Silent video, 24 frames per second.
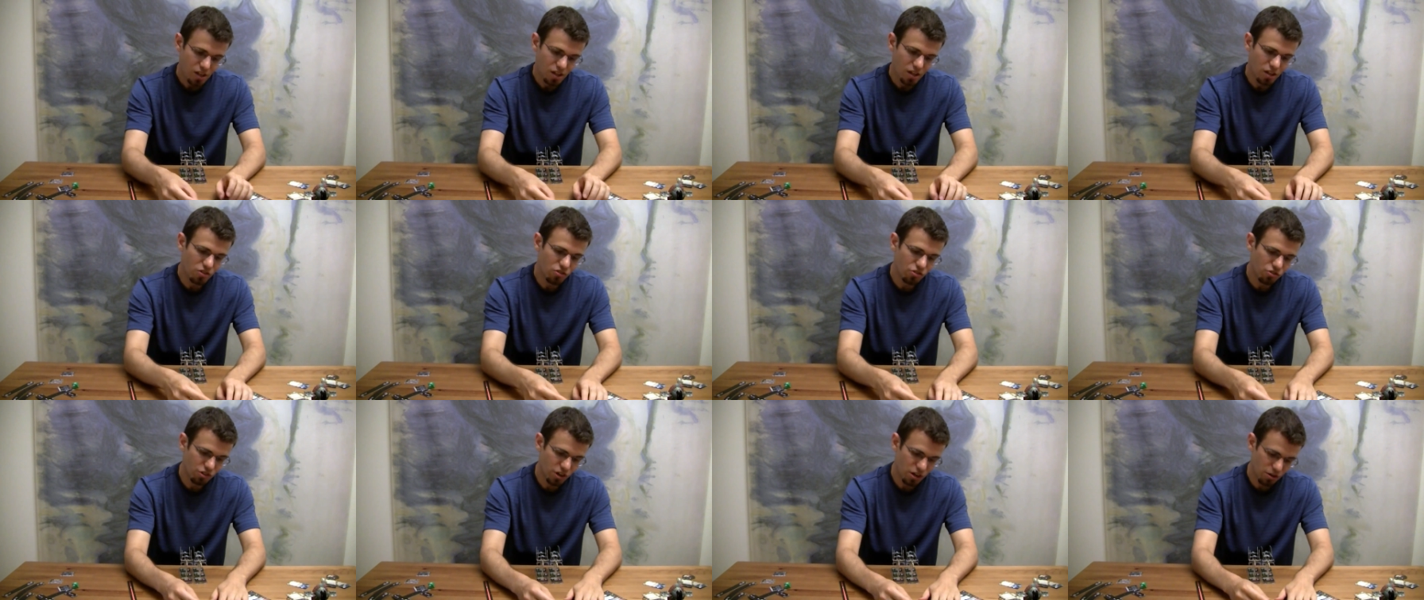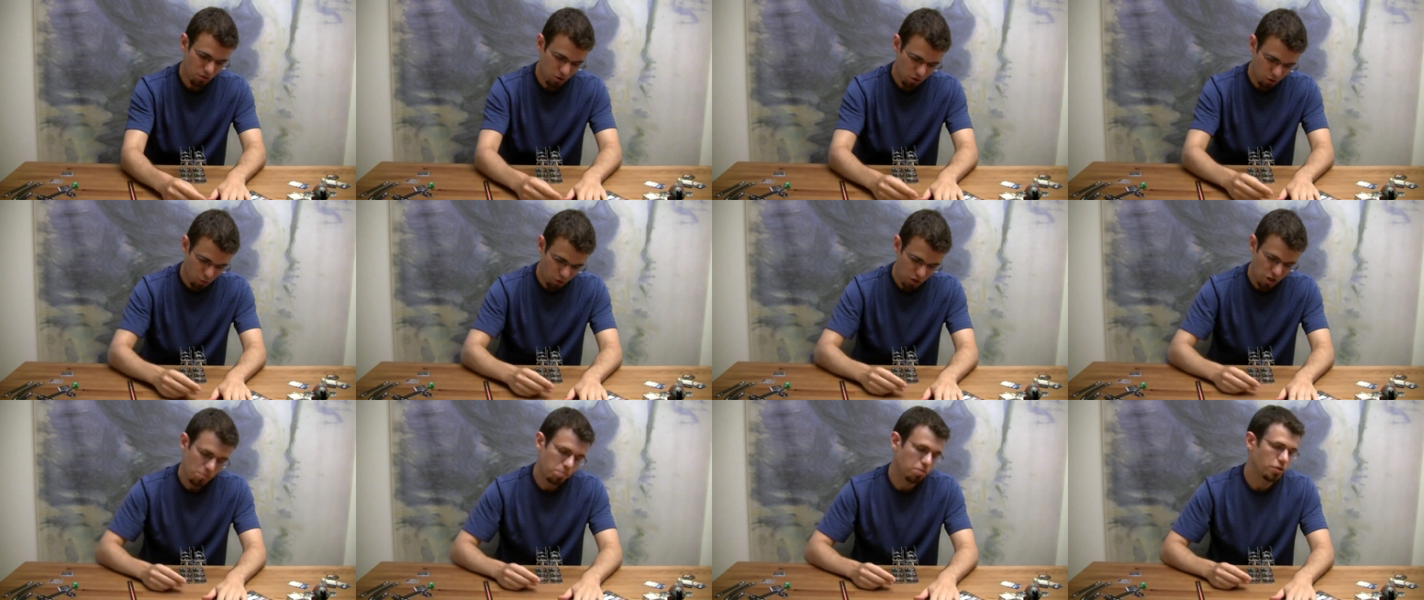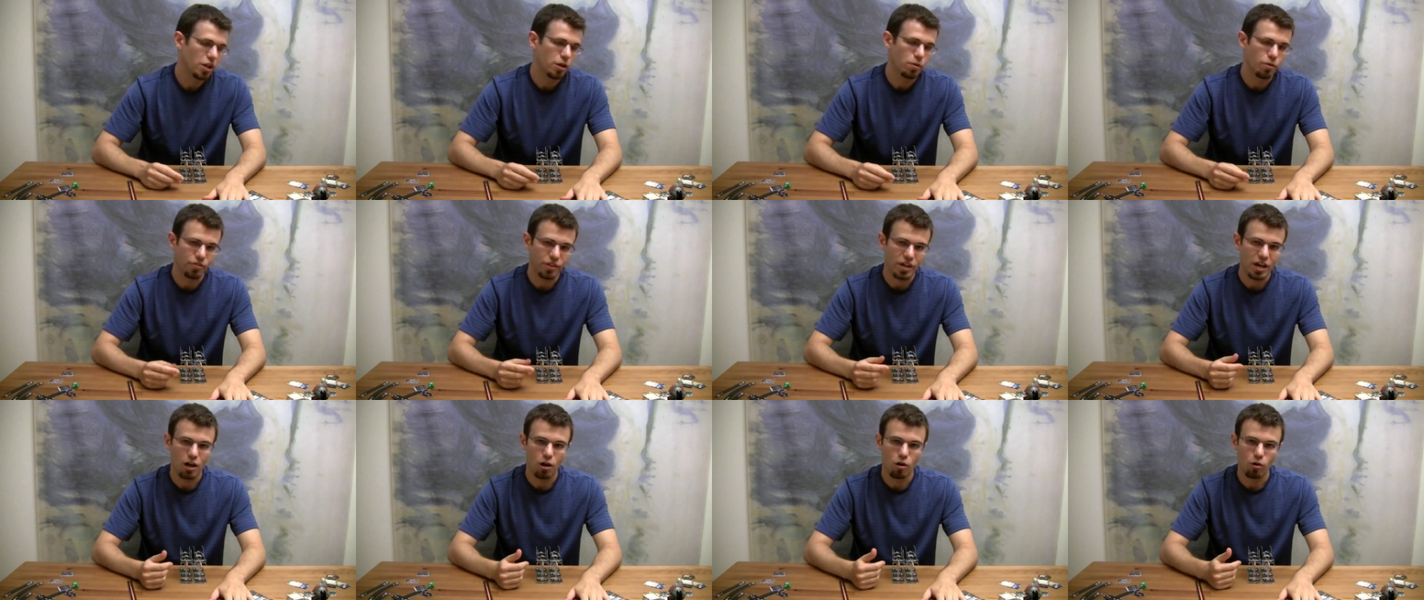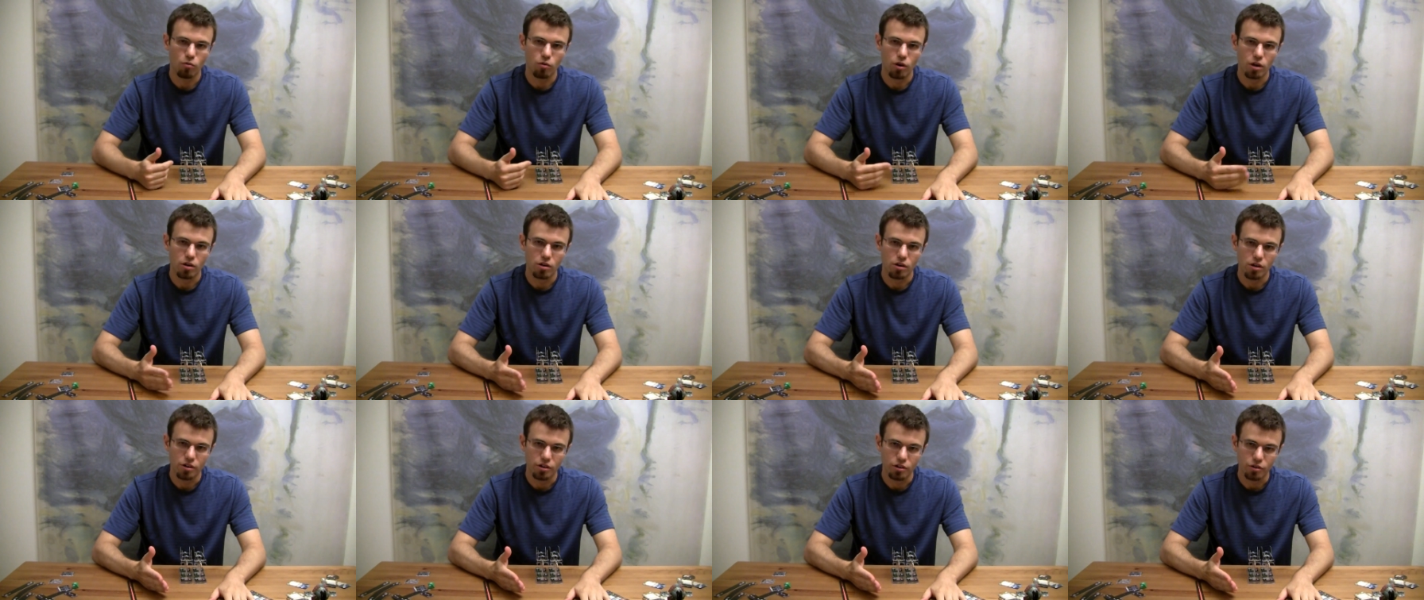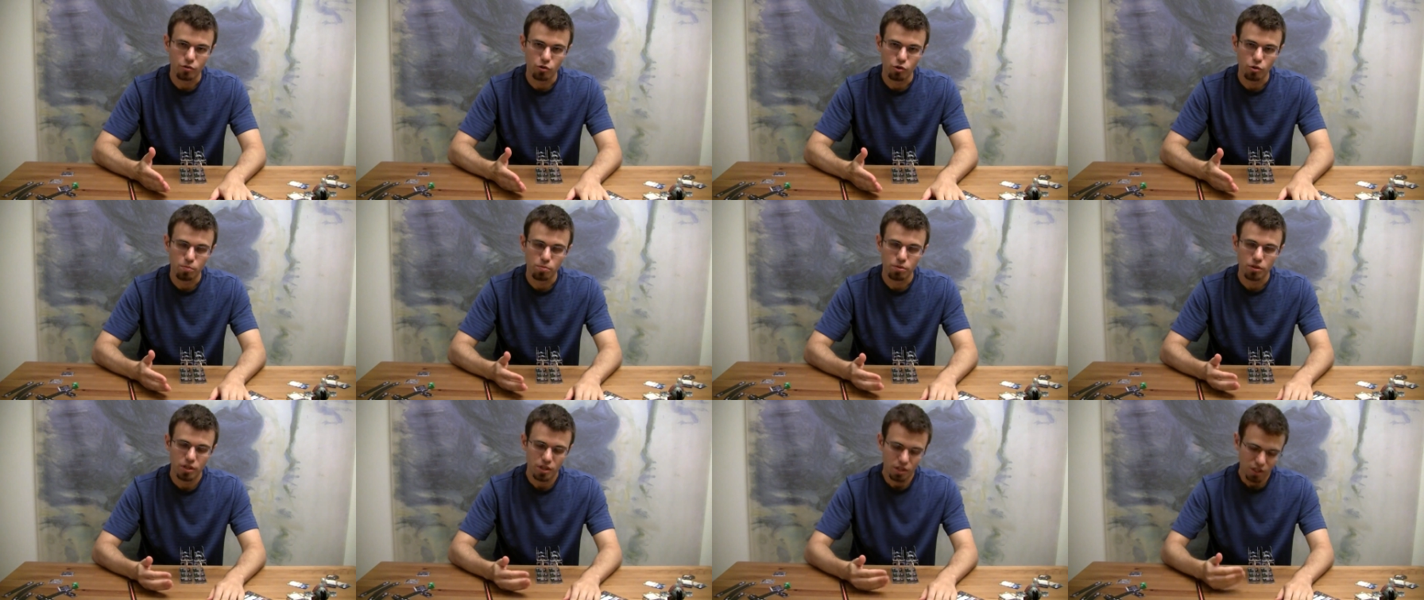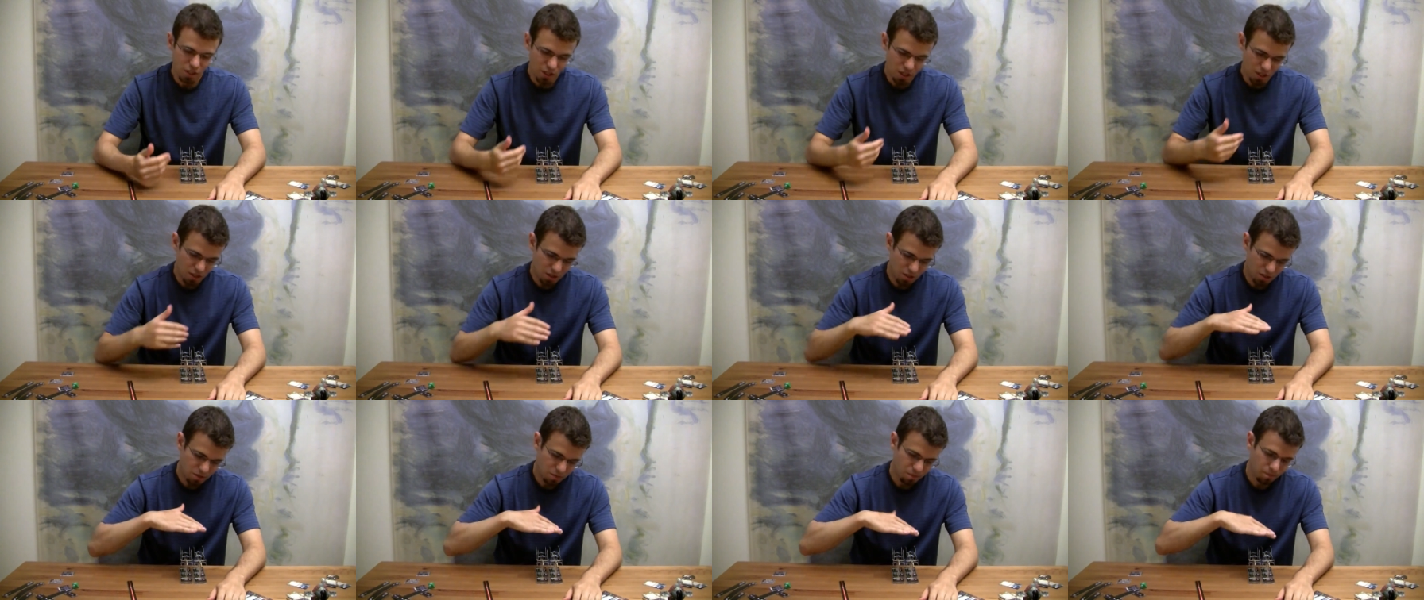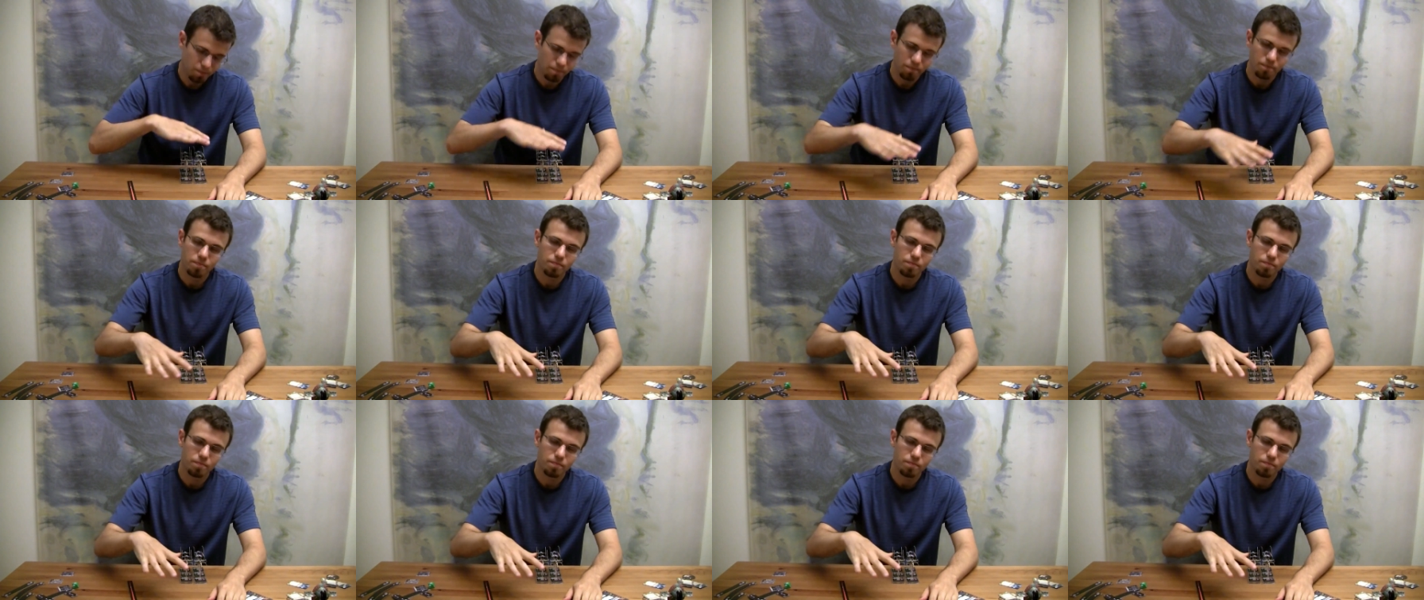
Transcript: In general, when you're playing with Howl Runner in a group, I